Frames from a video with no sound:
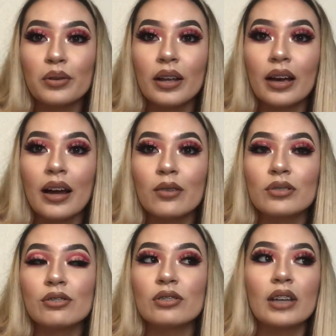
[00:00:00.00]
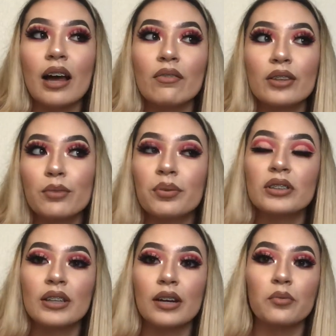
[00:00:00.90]
Like I was used to having the
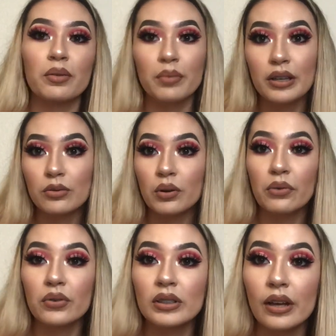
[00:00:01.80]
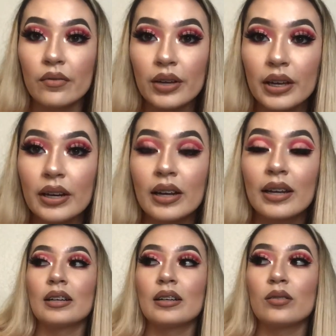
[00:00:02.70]
person there with me 24/7,
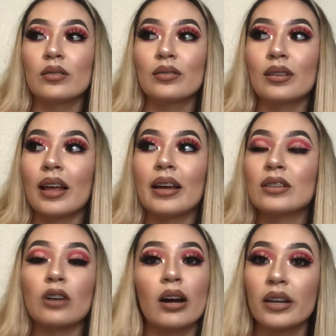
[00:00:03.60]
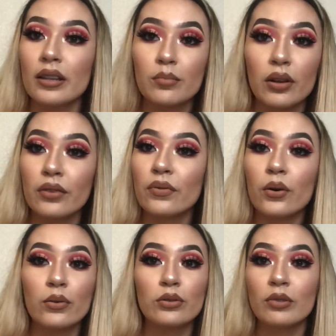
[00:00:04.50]
like talking to them on the
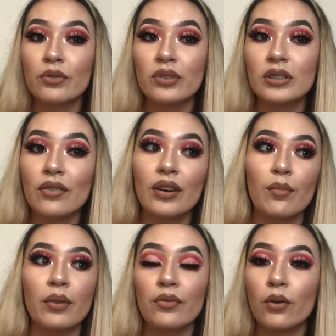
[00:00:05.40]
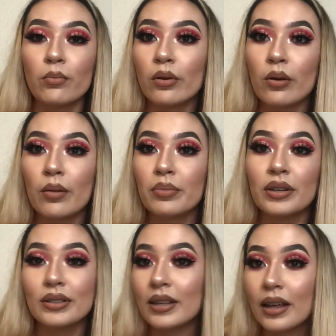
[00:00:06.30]
phone 24/7, have my phone blow up
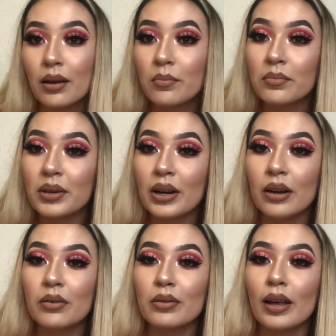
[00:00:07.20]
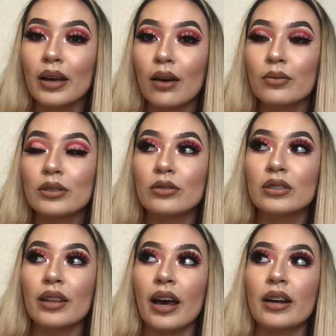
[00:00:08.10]
because of them, you know? Like I was used
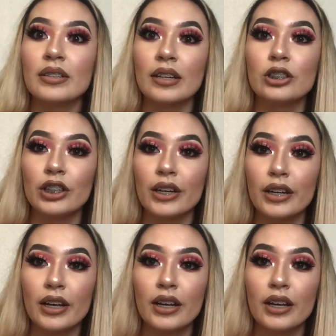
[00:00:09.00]
to that attention.